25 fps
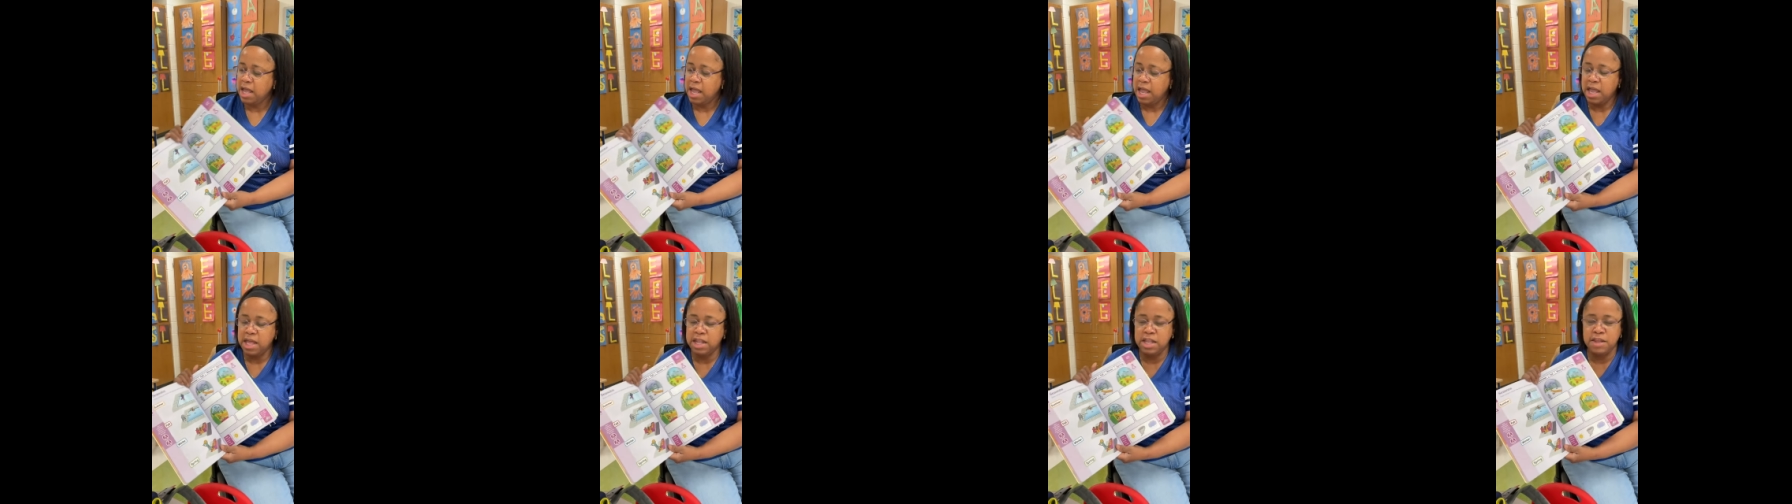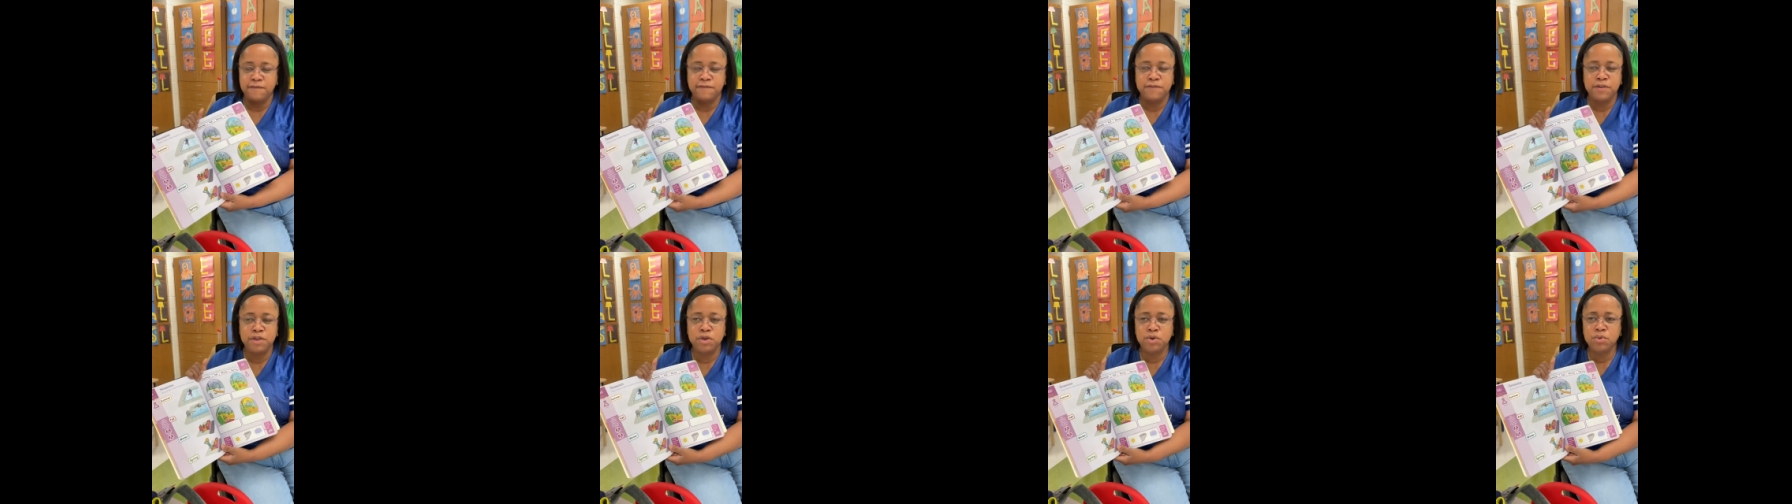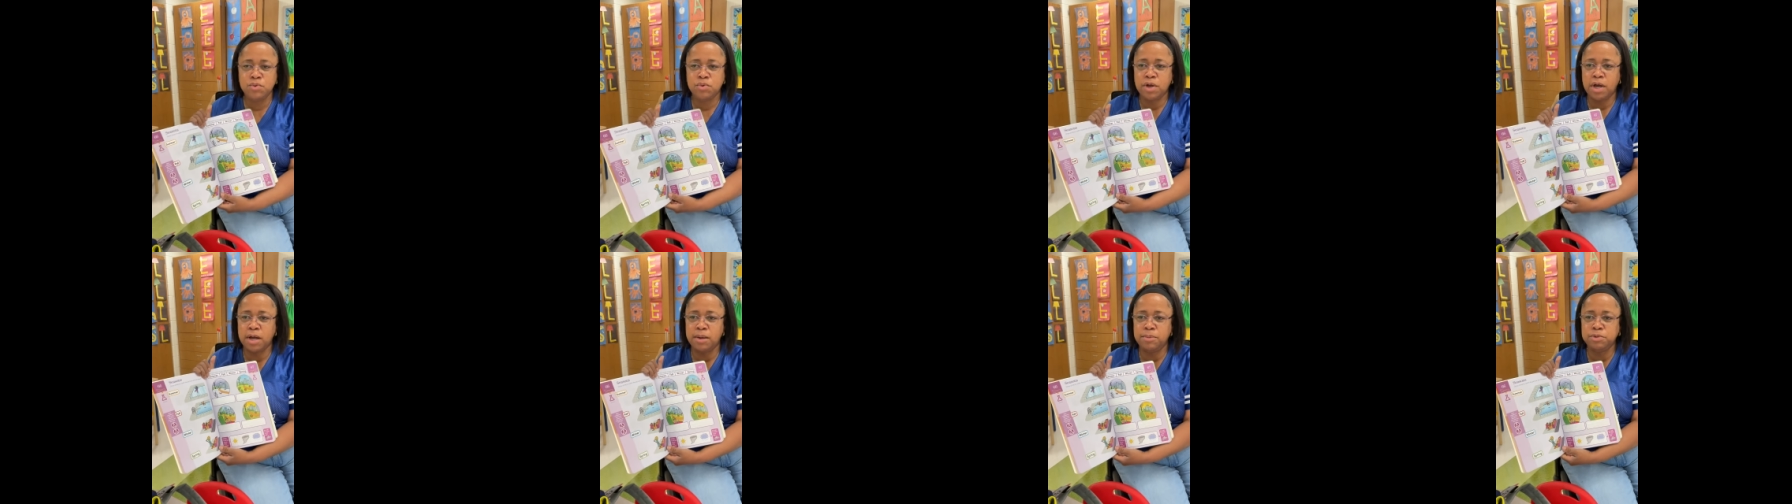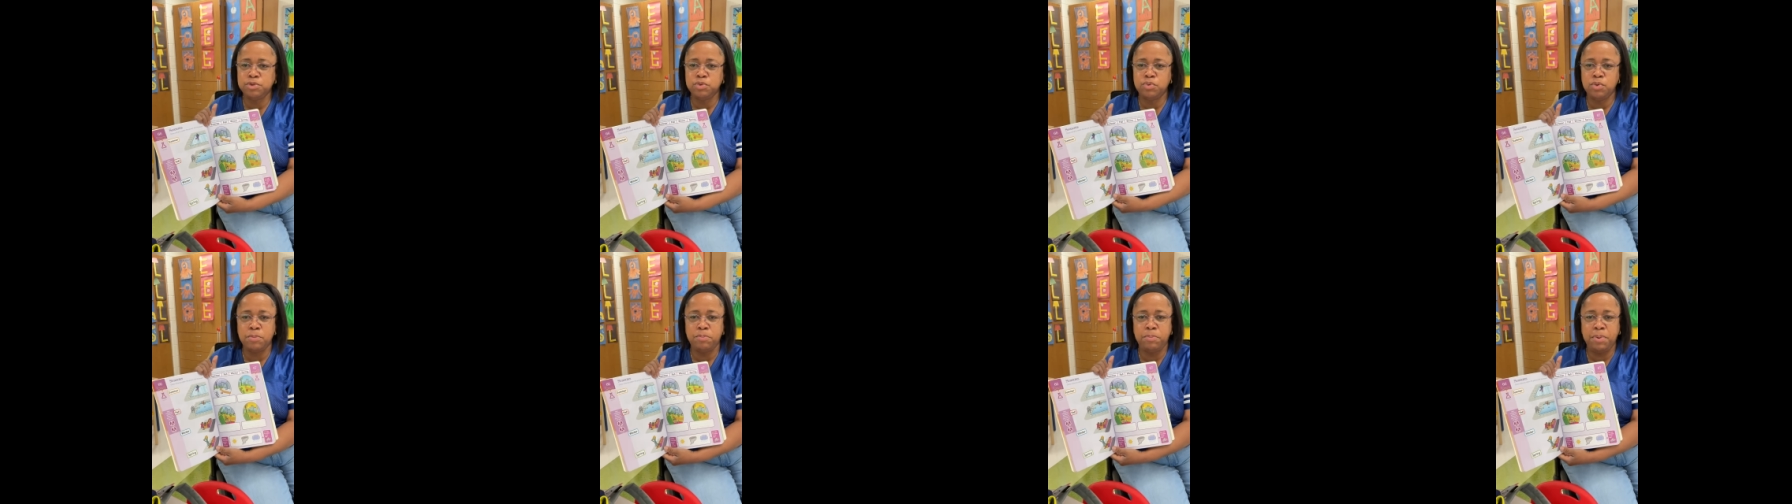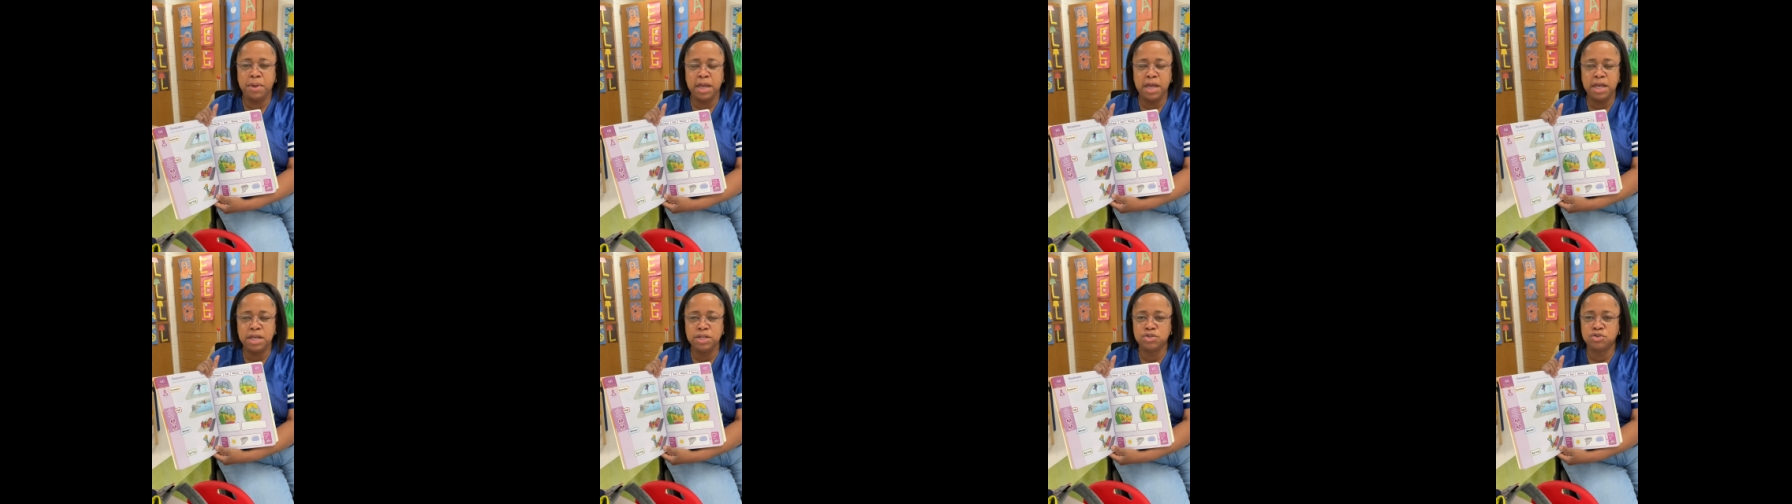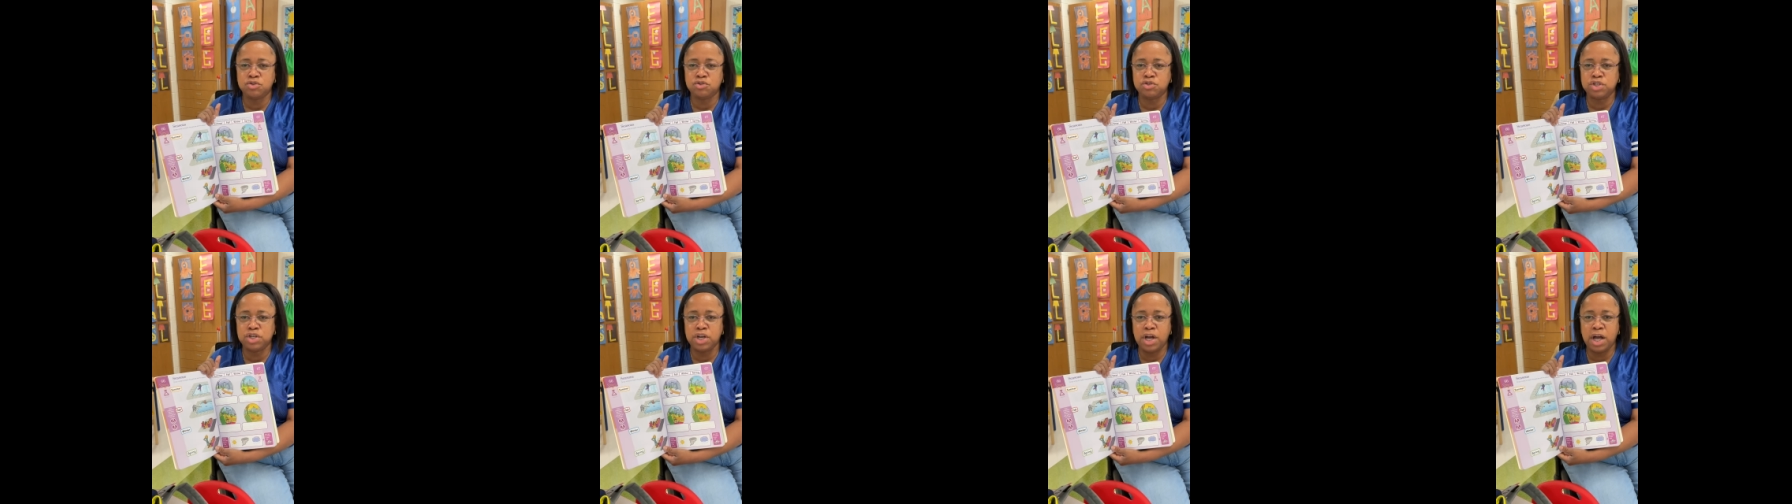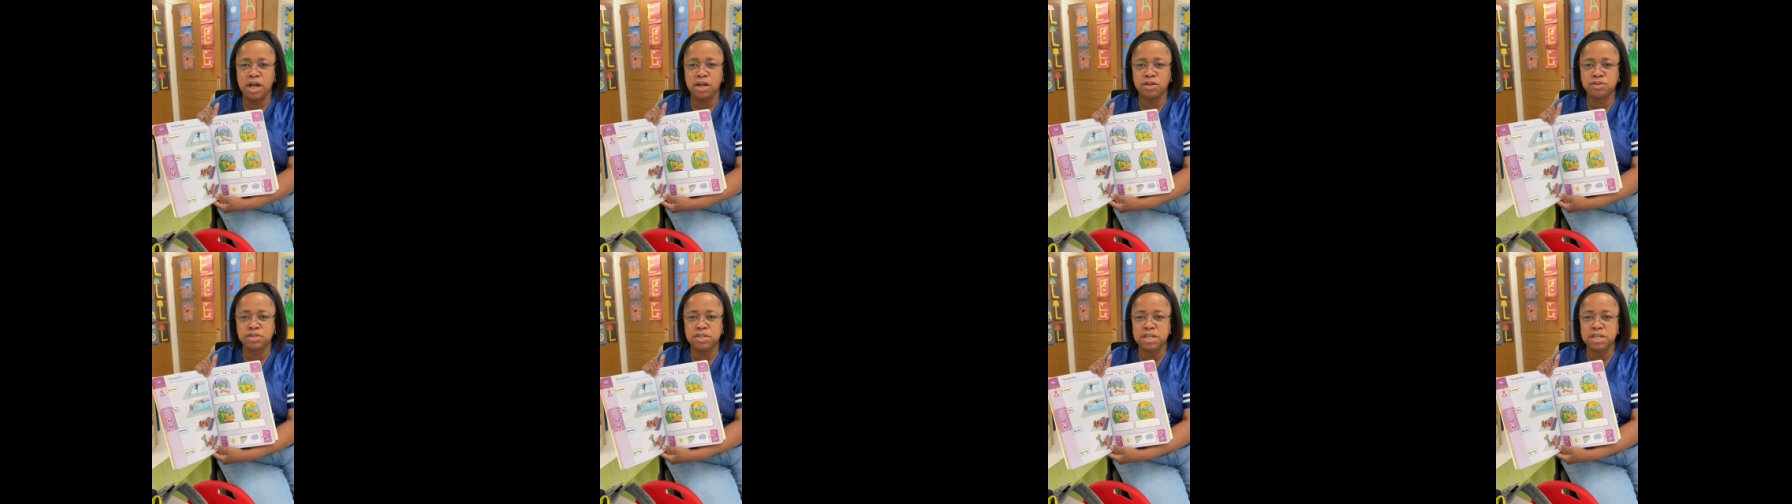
and if you come to a page your child